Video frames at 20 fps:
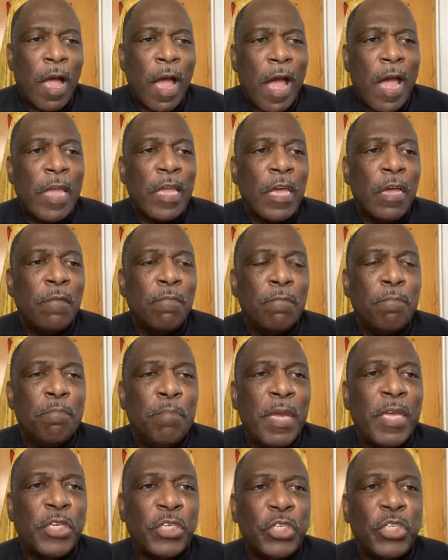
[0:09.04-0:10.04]
I am
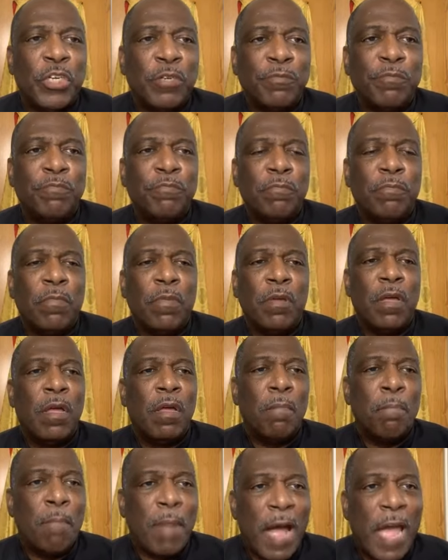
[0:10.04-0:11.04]
Bishop
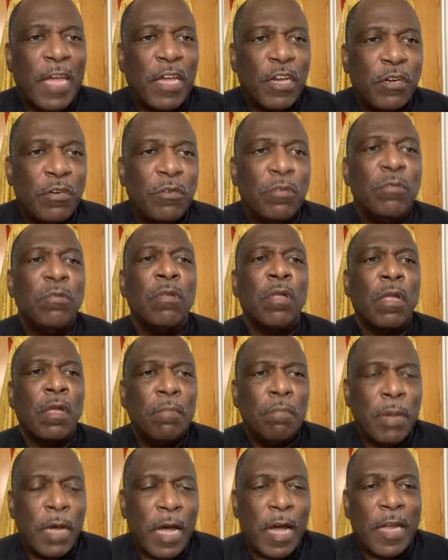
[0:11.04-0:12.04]
Mikal
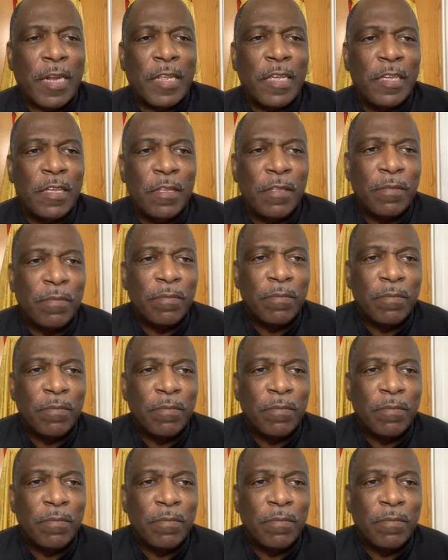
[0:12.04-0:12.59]
Boddie,